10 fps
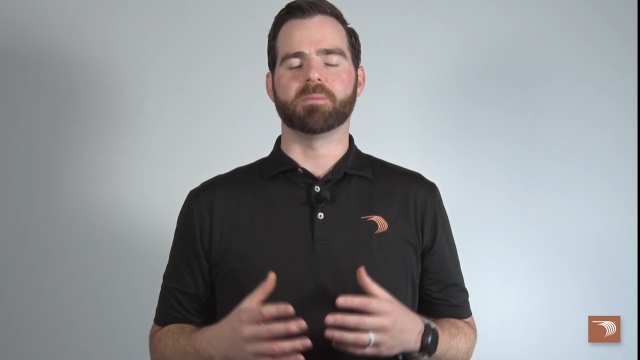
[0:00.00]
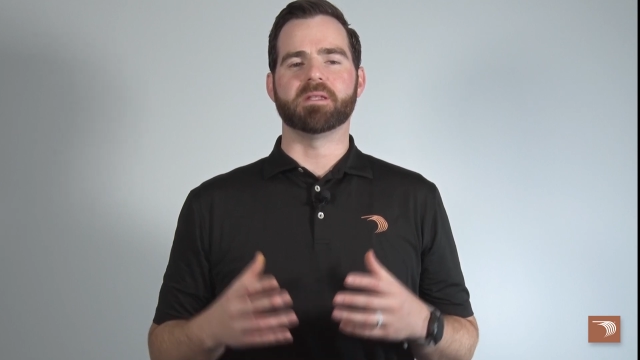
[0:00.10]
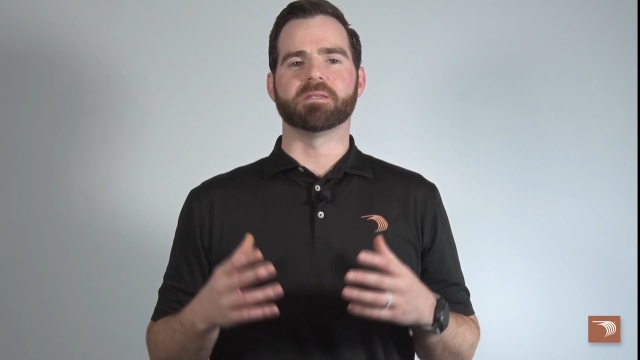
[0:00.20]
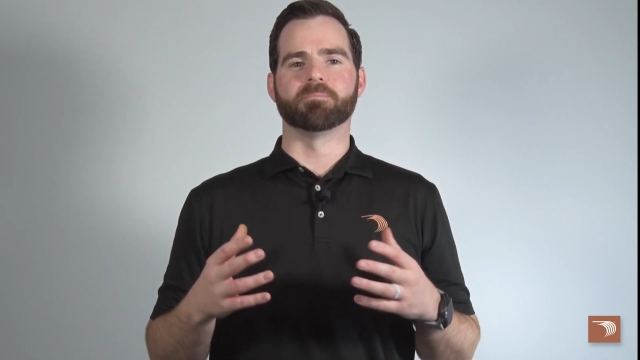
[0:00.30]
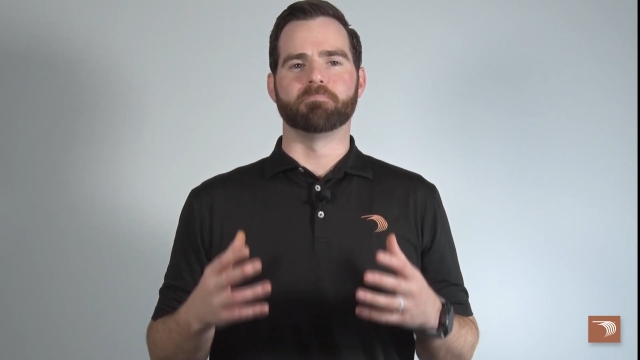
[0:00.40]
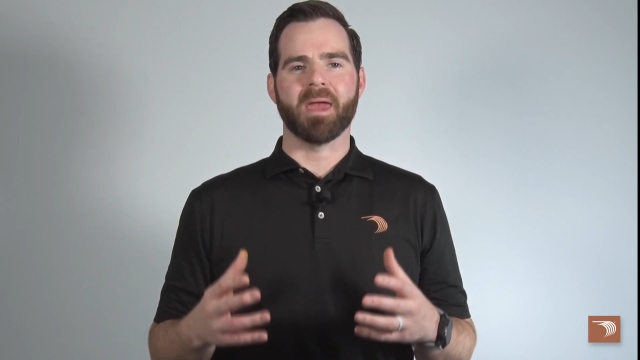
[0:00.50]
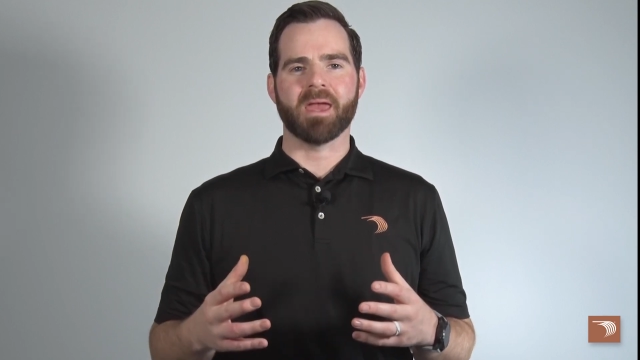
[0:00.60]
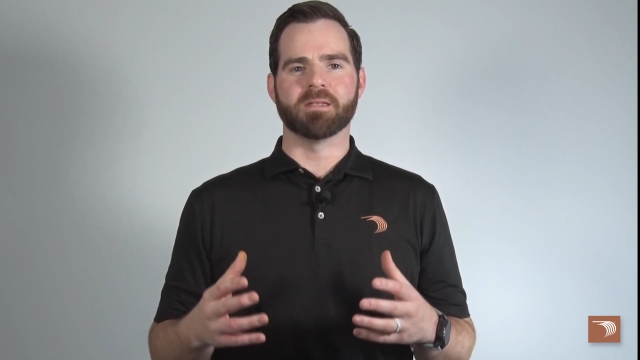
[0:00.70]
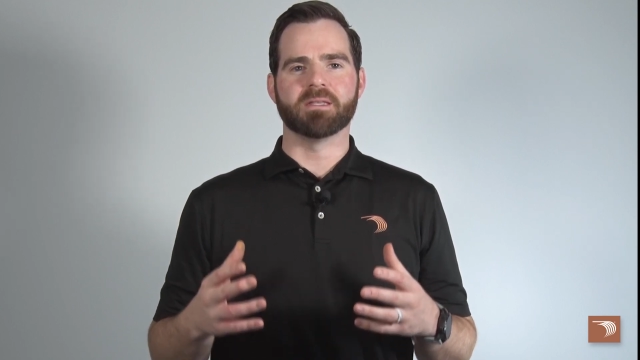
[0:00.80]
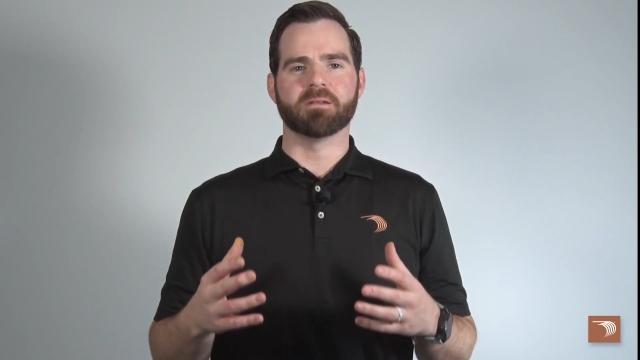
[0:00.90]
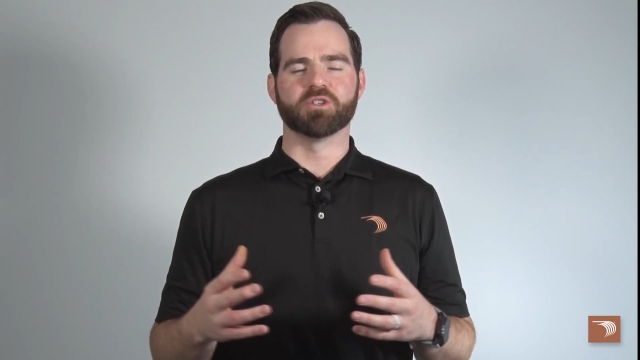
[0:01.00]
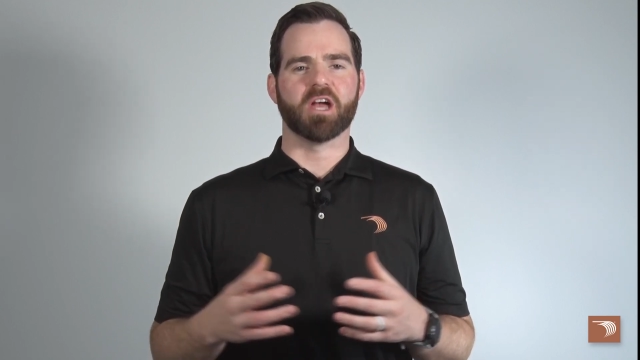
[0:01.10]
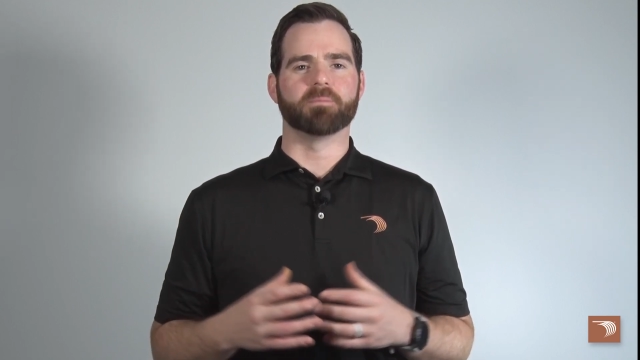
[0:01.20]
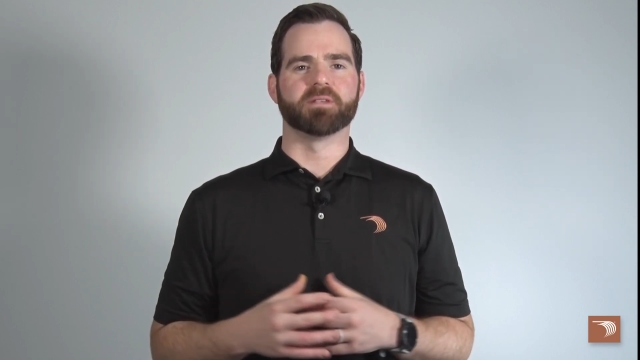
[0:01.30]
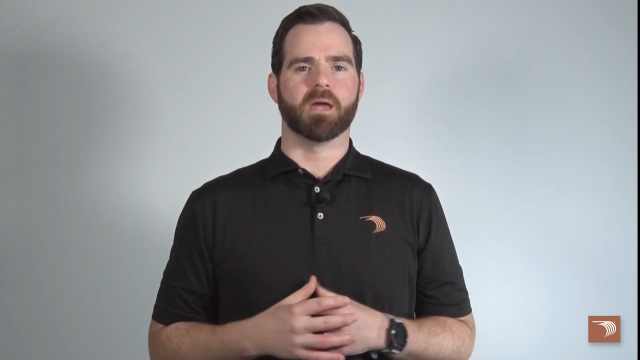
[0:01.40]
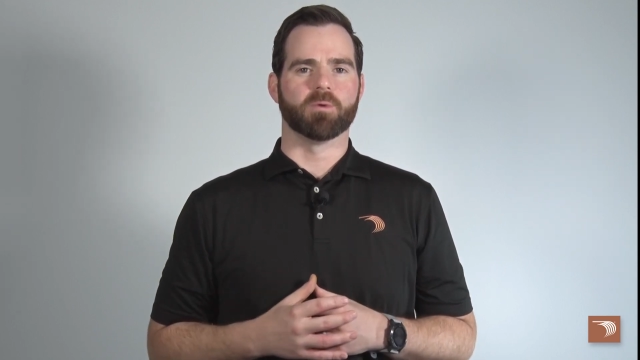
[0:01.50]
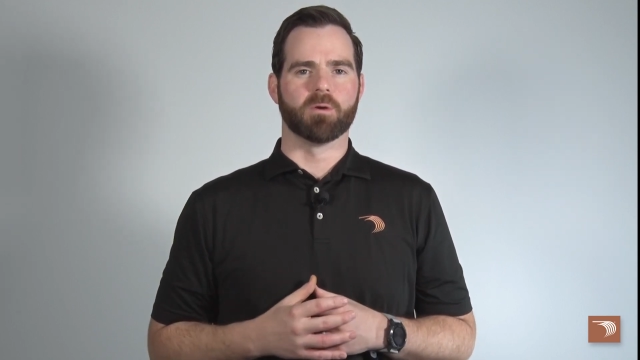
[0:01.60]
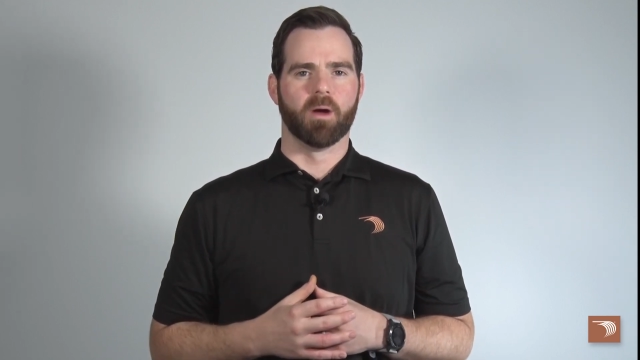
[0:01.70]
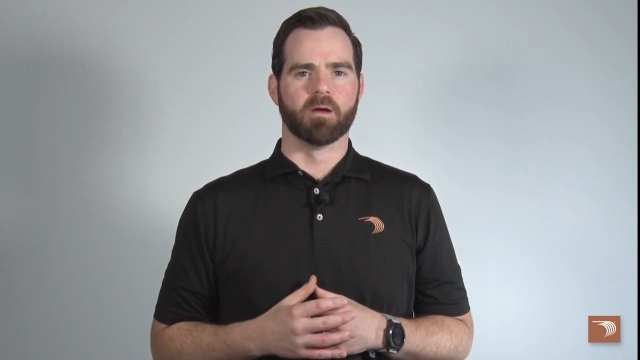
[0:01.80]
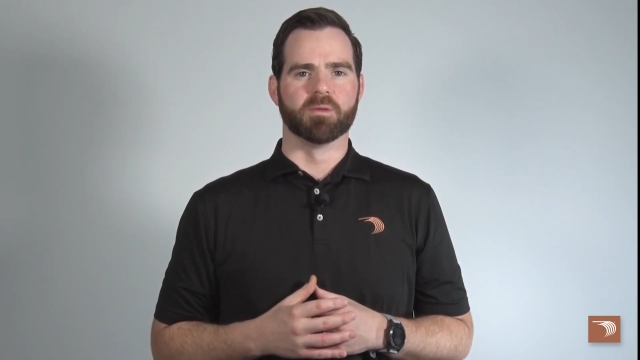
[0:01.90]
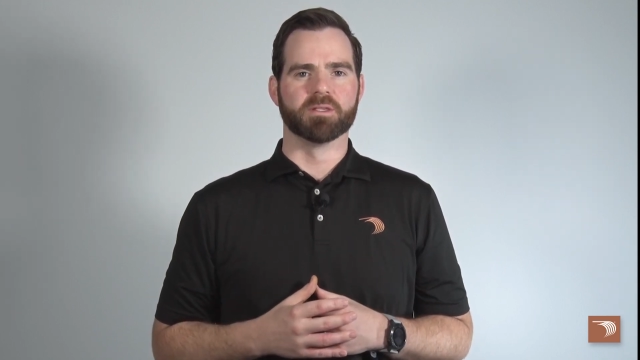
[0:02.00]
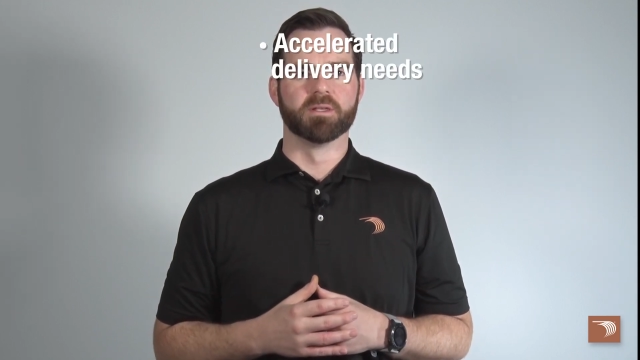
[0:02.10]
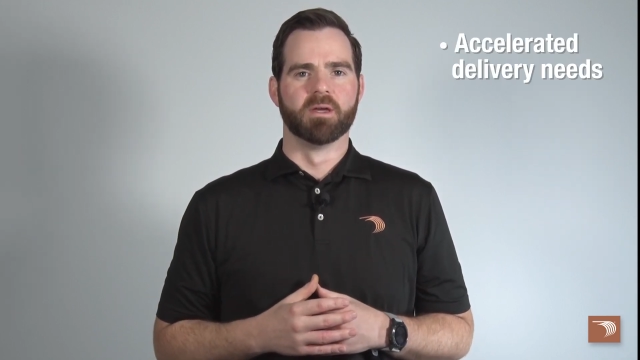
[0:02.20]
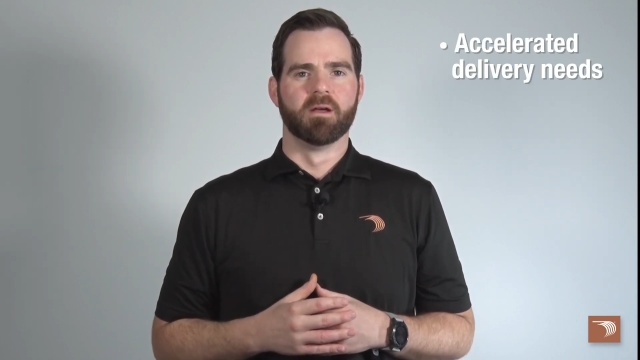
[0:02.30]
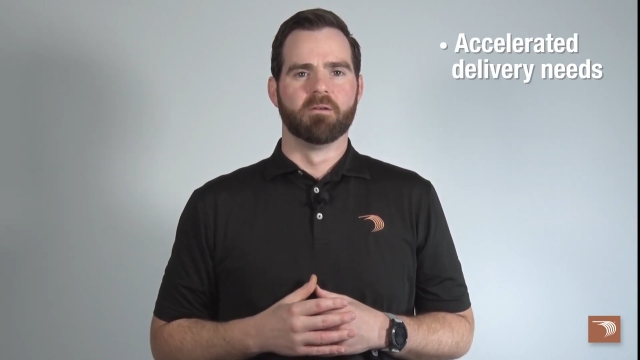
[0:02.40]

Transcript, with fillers: to meet demanding job site requirements,